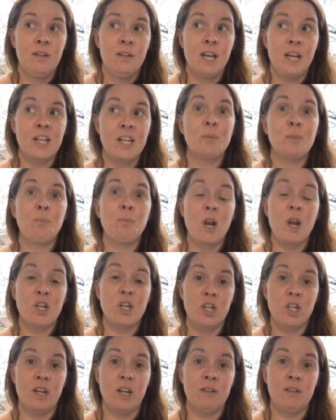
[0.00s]

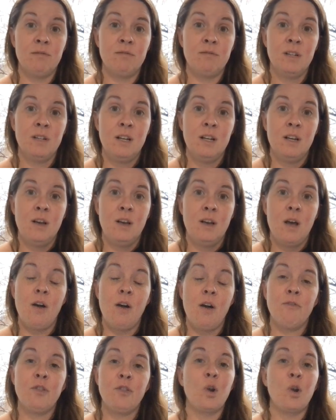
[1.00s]
expression
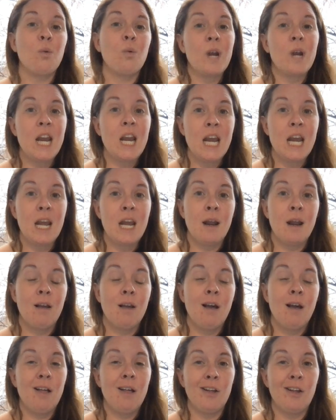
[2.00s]
of the green
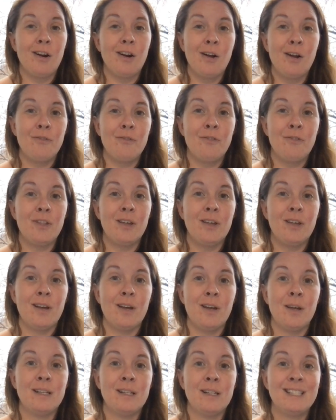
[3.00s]
color of
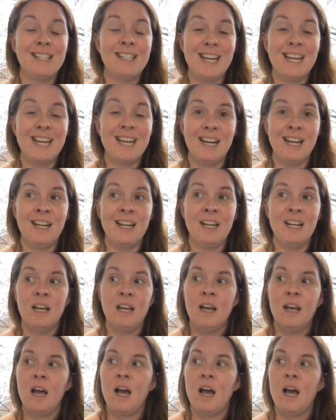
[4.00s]
the seed
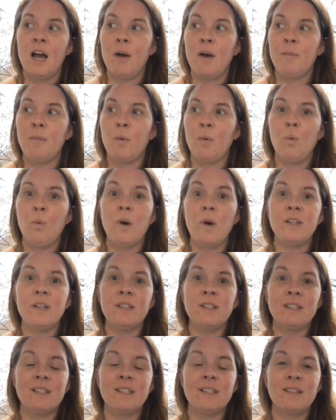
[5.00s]

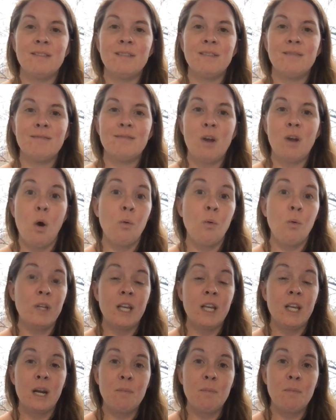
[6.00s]
was
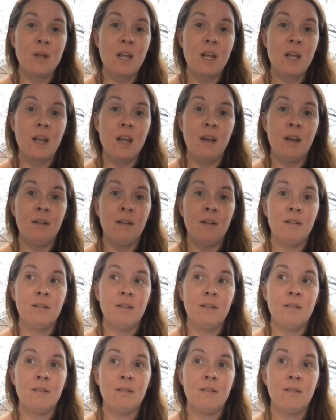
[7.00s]
only going to be
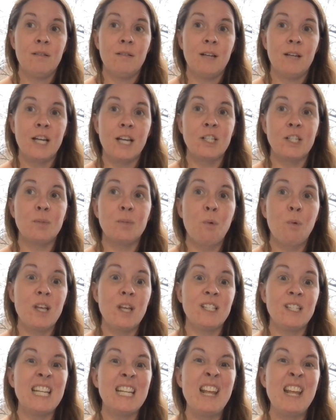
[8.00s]

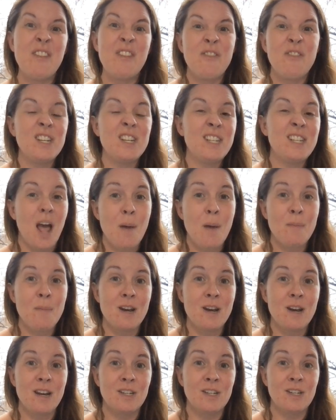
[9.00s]
expressed if the
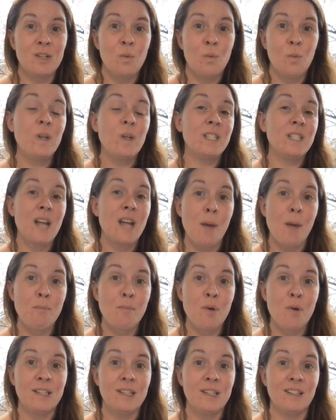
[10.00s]
dominant was
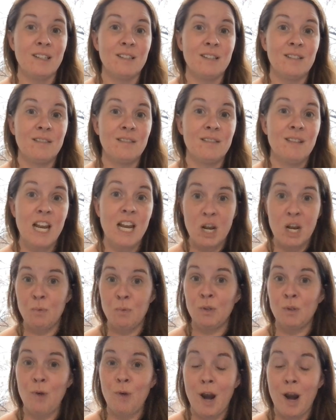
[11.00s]
not present. And he
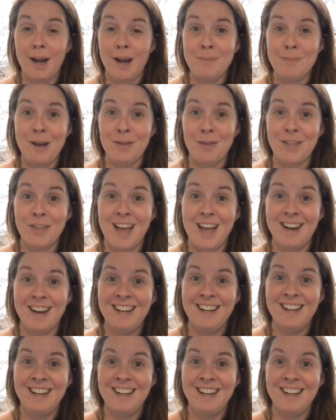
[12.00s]
was right about that.